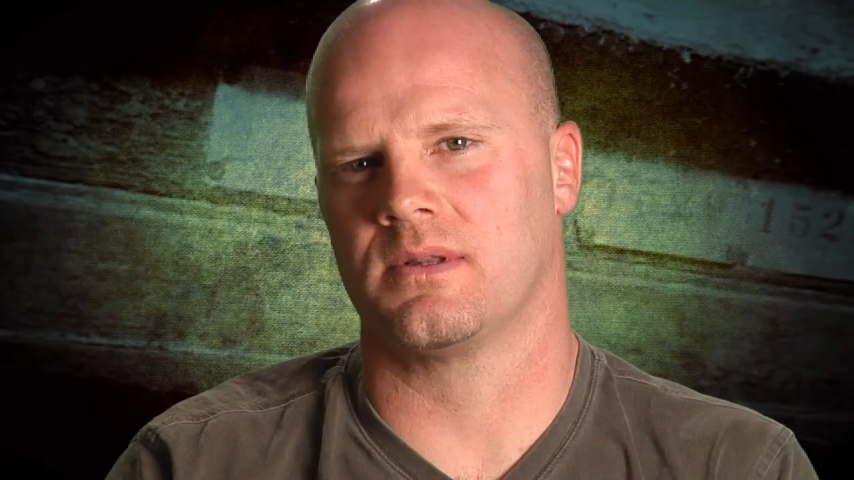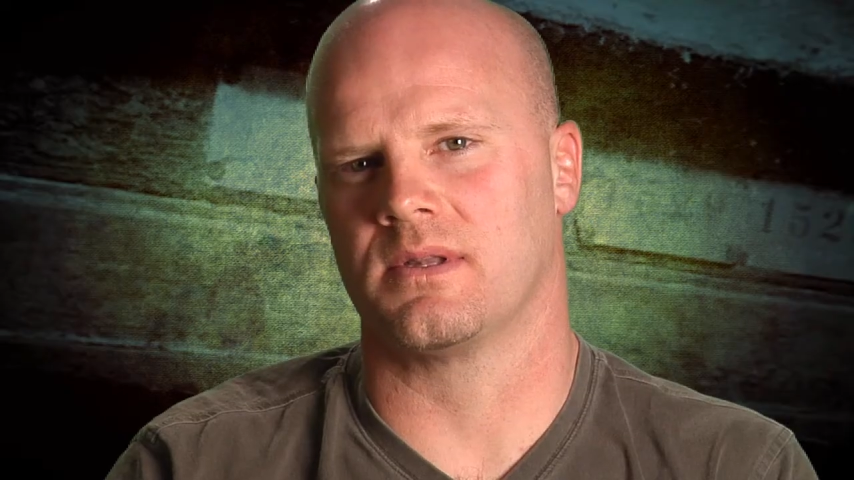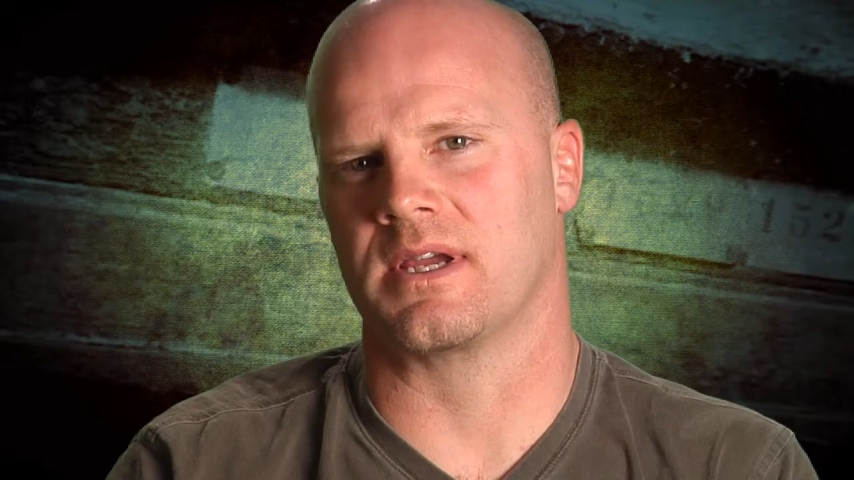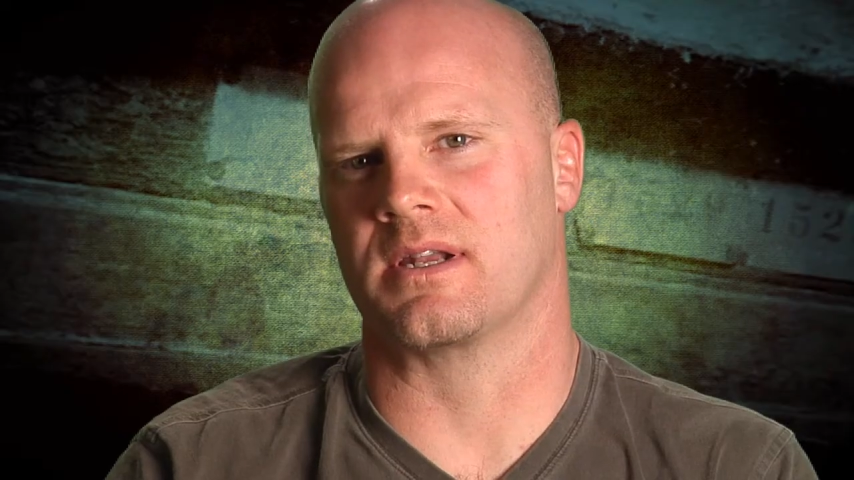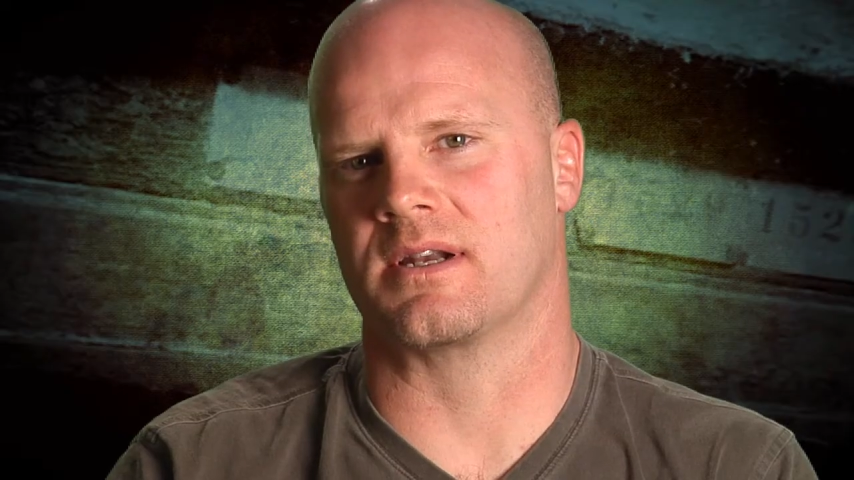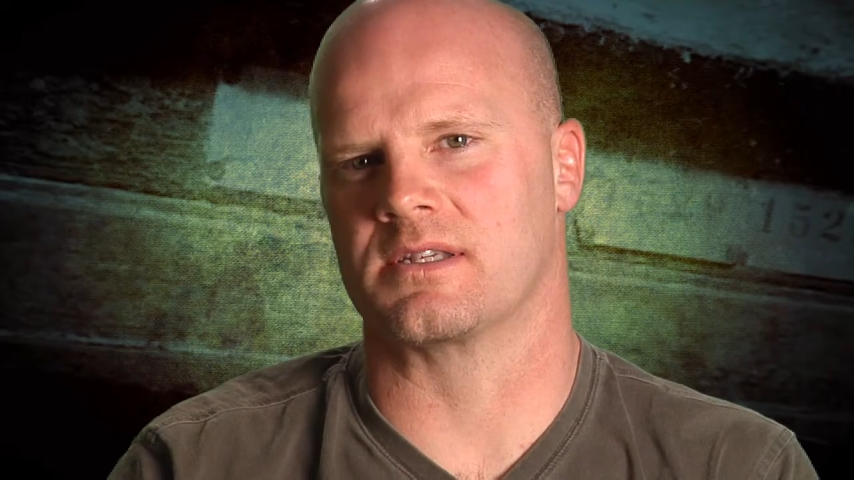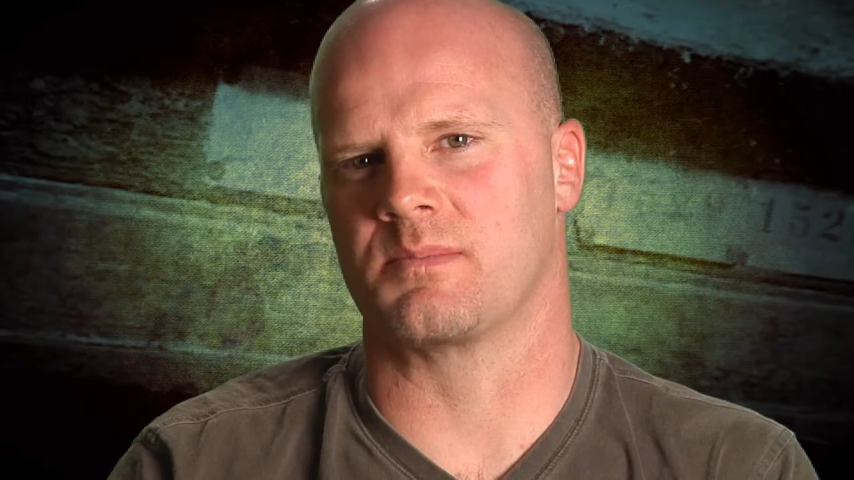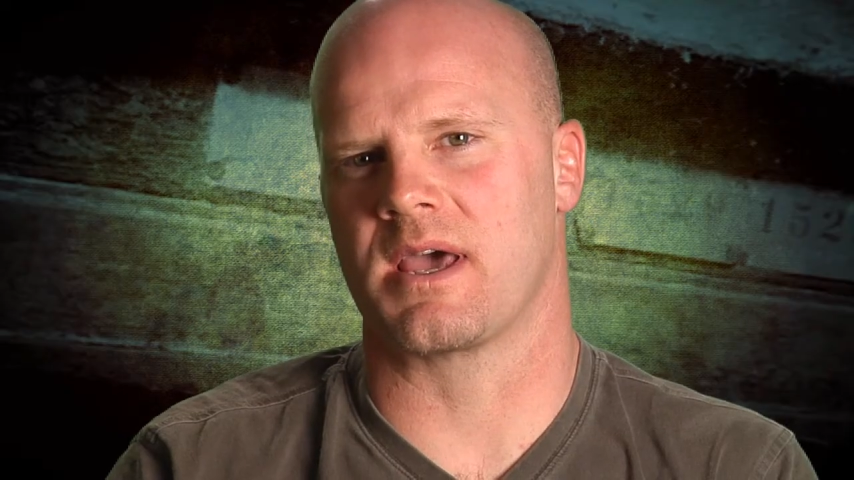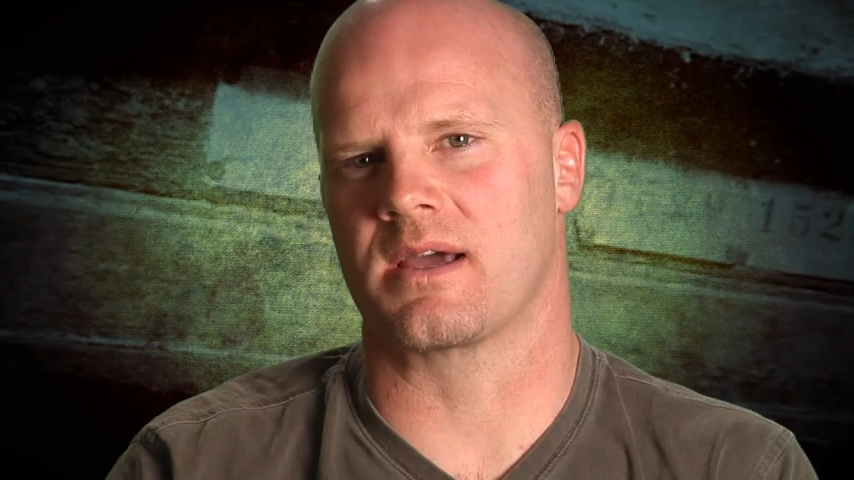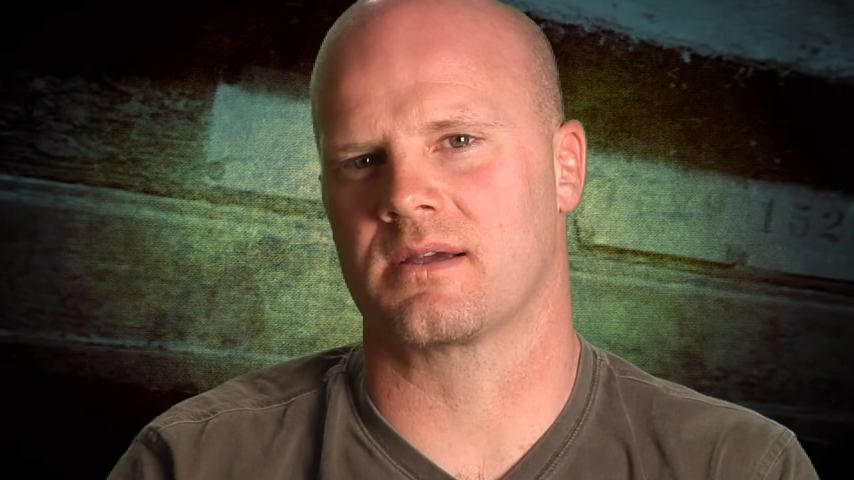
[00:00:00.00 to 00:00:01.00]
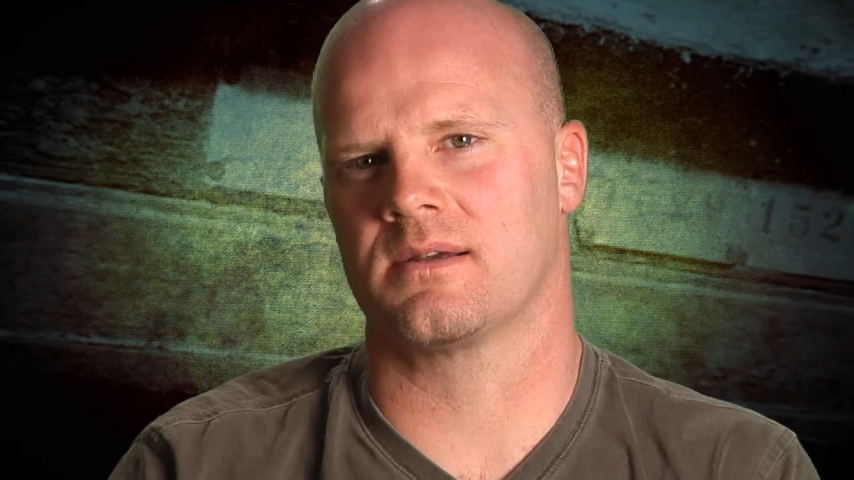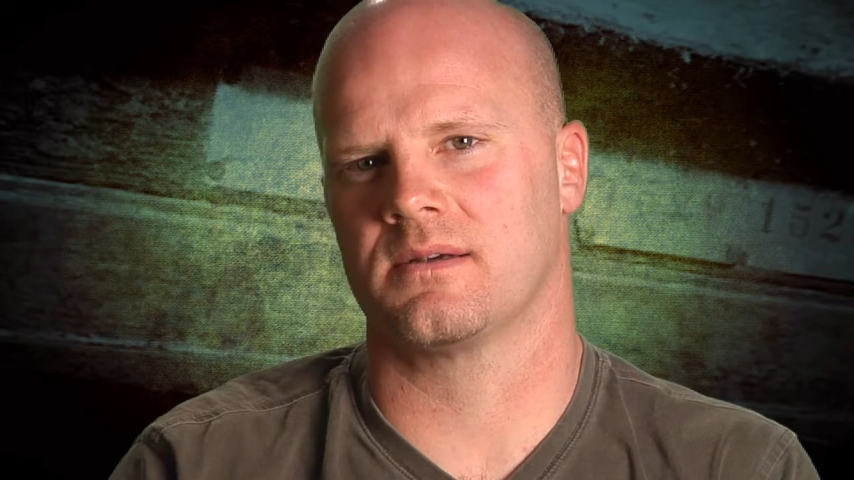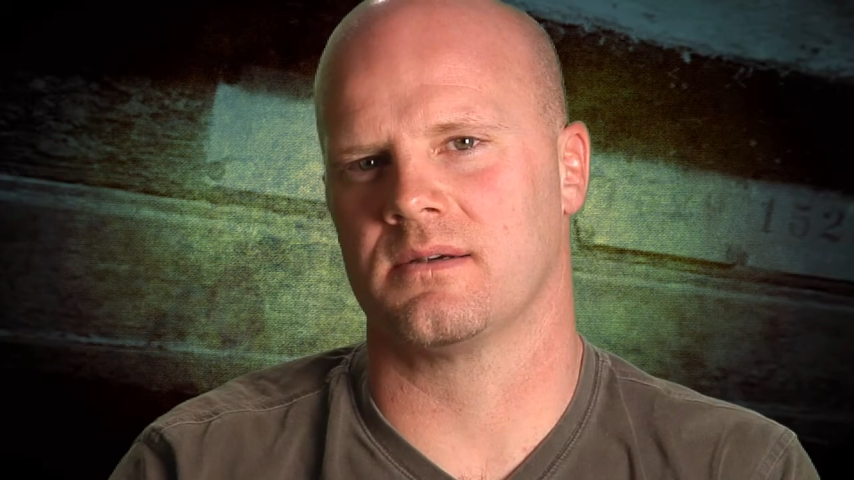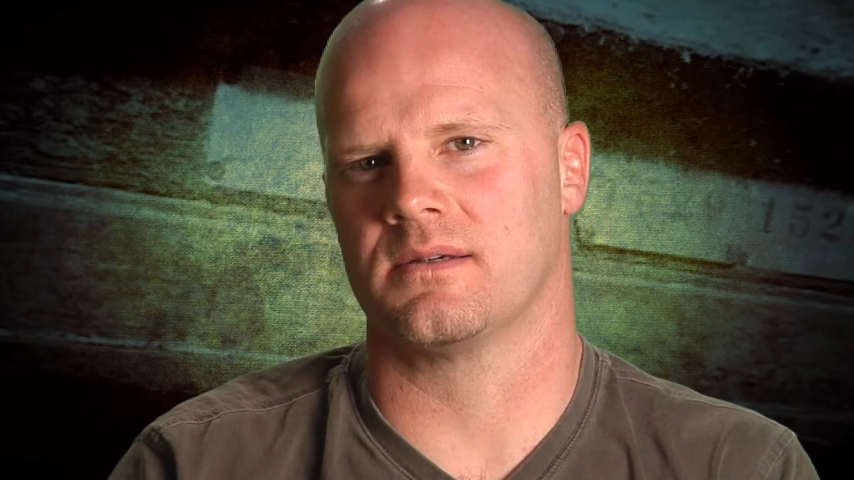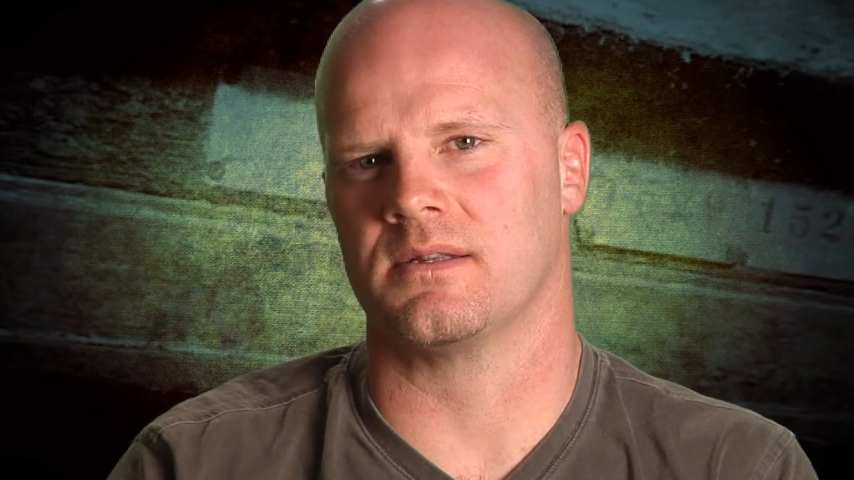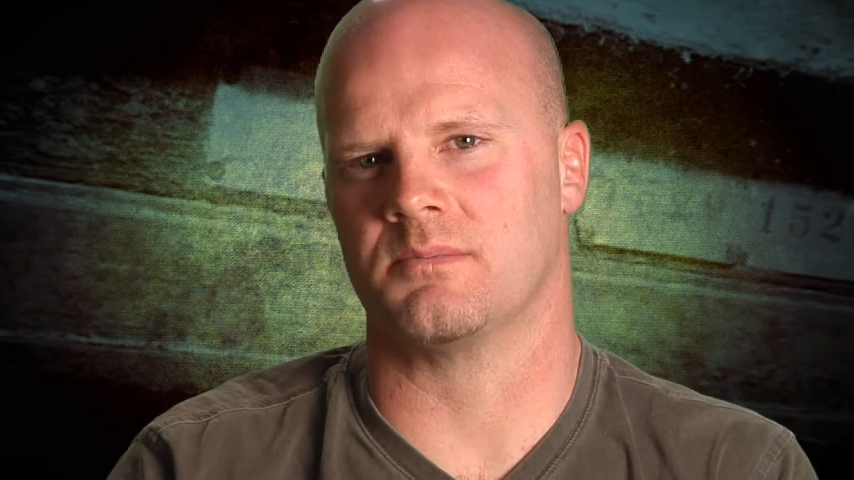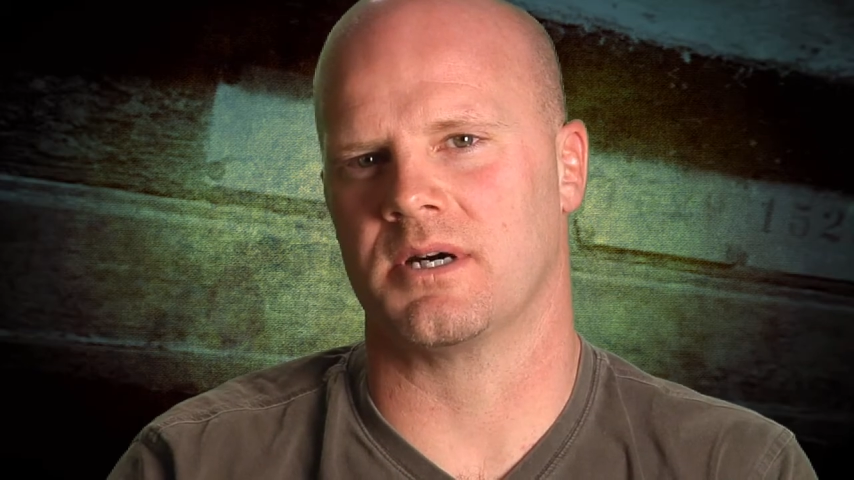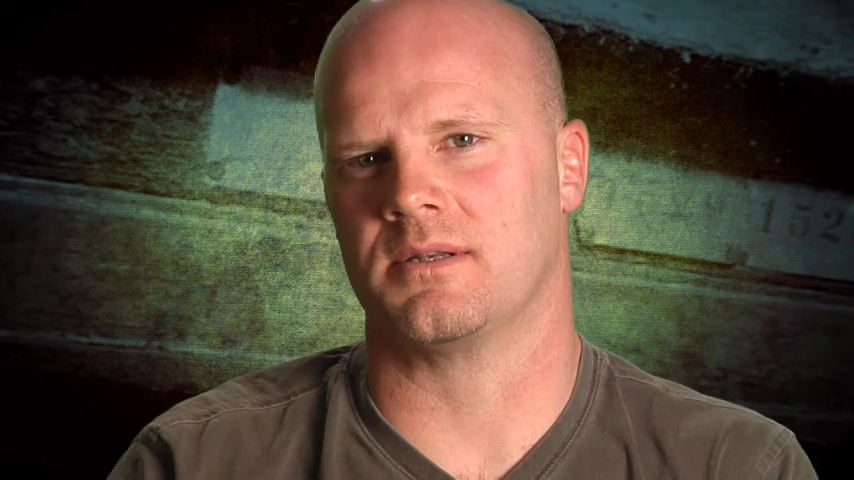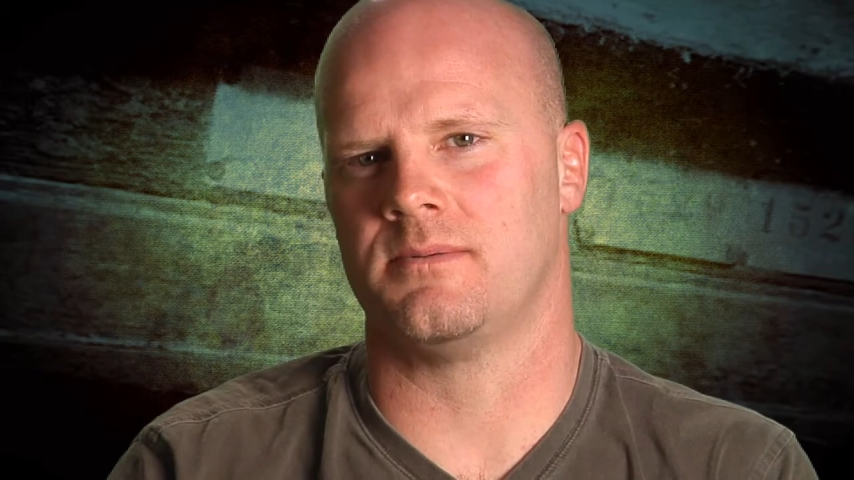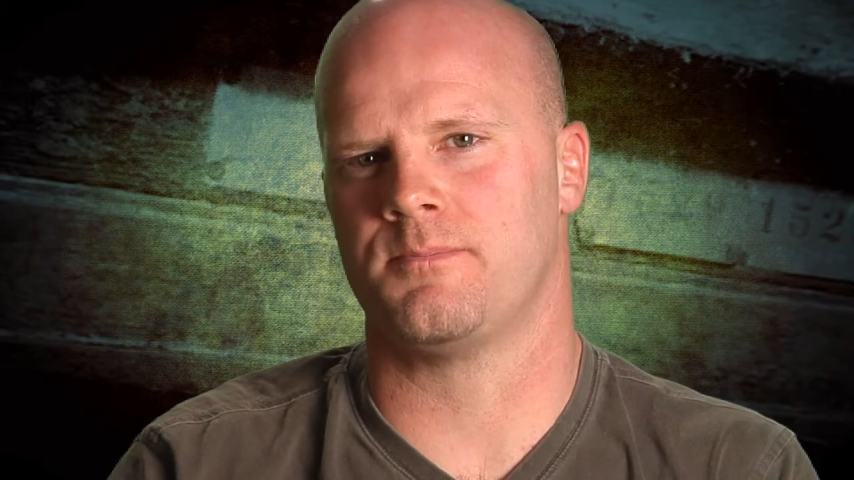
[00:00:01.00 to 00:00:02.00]
laying on his back in the
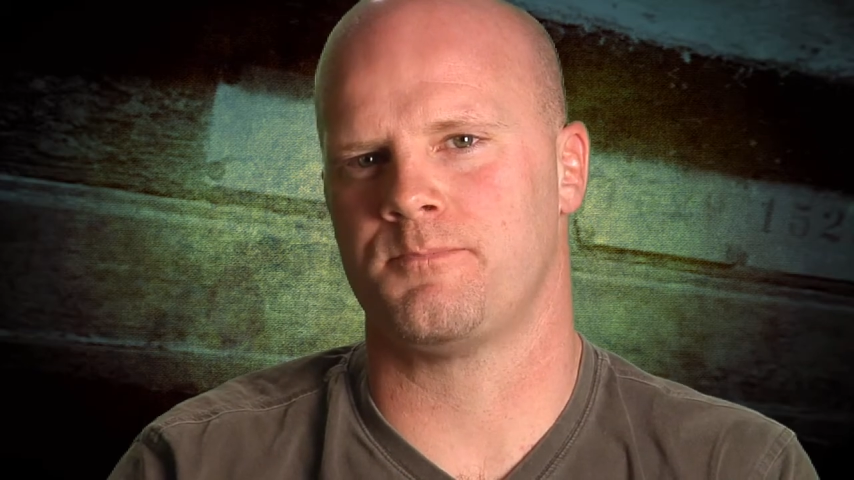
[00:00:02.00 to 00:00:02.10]
mud.